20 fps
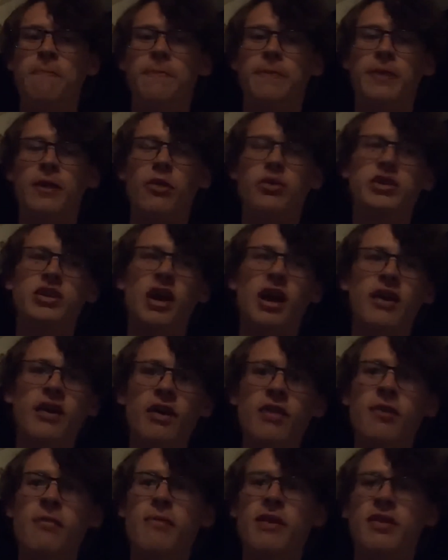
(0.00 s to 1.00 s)
Which I
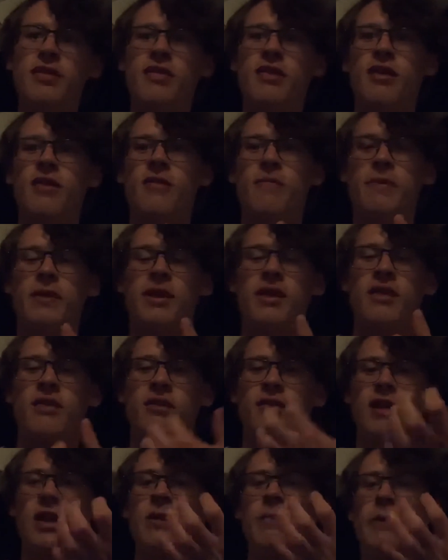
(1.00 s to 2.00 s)
guess it makes sense because a
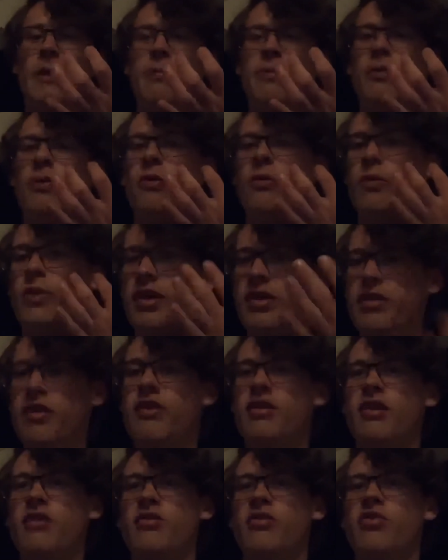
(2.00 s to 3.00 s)
lot of people with
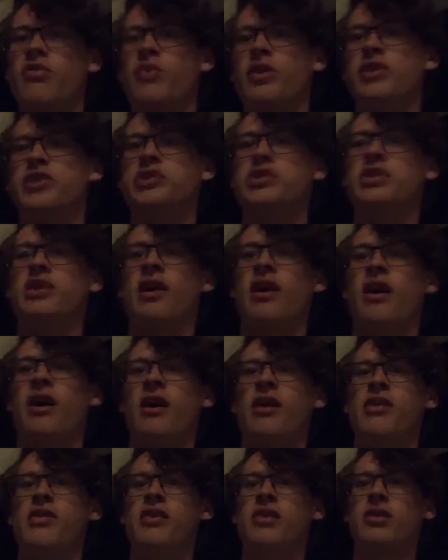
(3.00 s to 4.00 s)
Nintendo Switch,
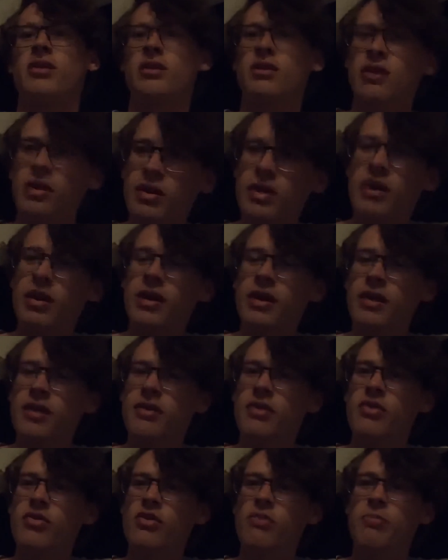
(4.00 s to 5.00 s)
they're looking
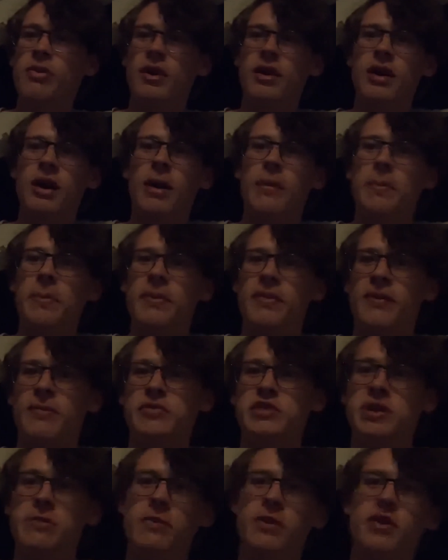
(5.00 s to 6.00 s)
to pick up some
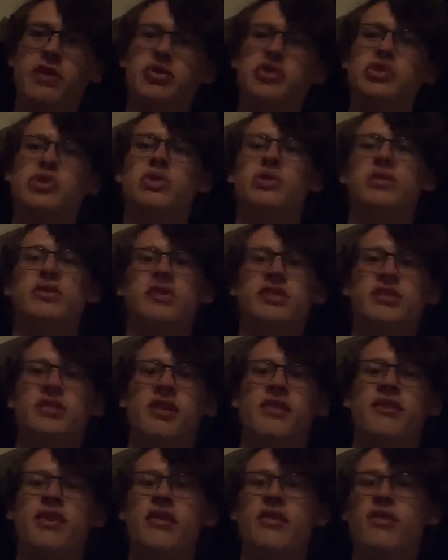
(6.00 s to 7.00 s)
cheaper controllers.
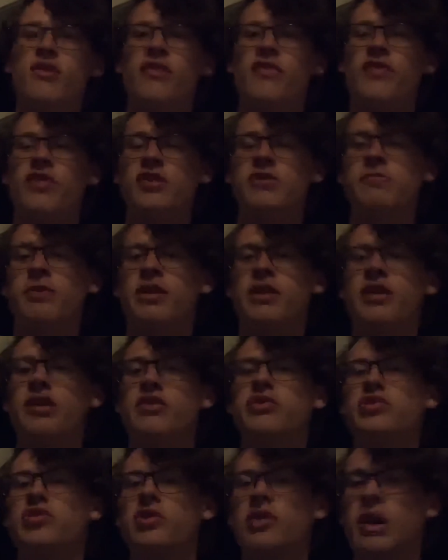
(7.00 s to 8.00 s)
Nintendo's first-party
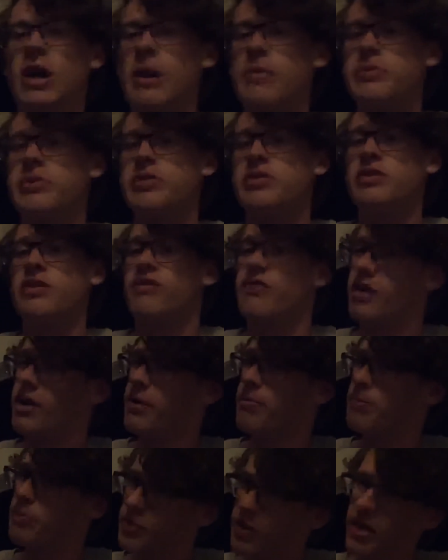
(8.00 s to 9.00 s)
controller options are
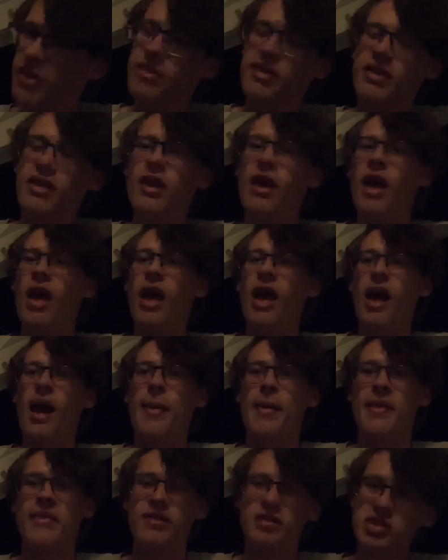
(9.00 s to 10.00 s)
very pricey,
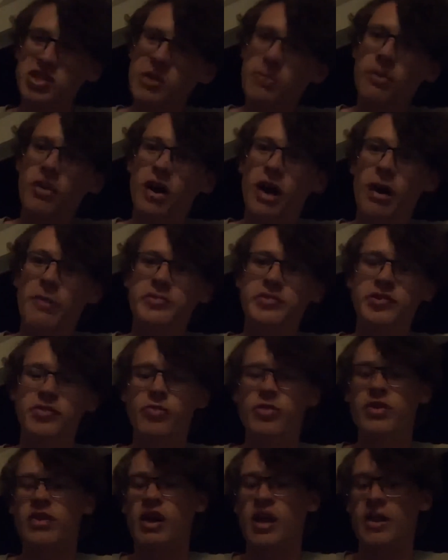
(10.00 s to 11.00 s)
and that's a cheaper option
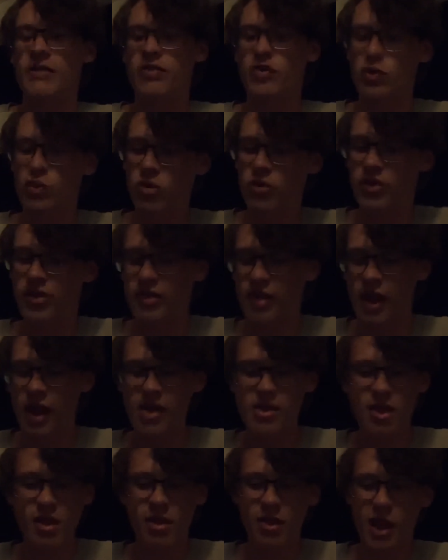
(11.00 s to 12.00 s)
with kind of a cool
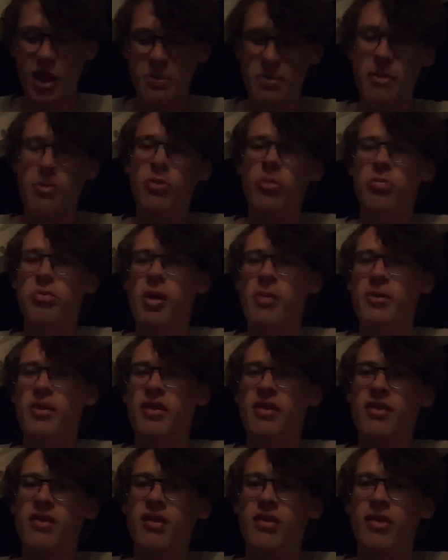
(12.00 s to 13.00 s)
design that a lot of people are probably
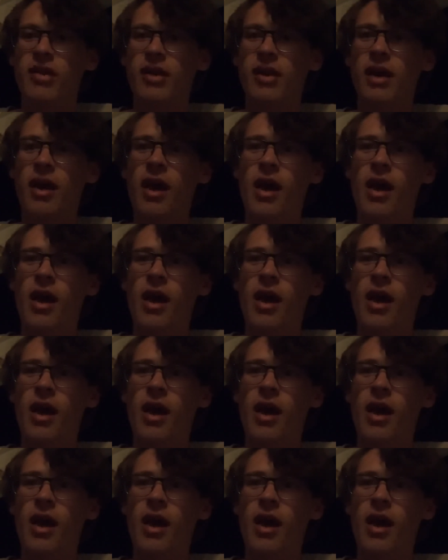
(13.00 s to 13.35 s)
considering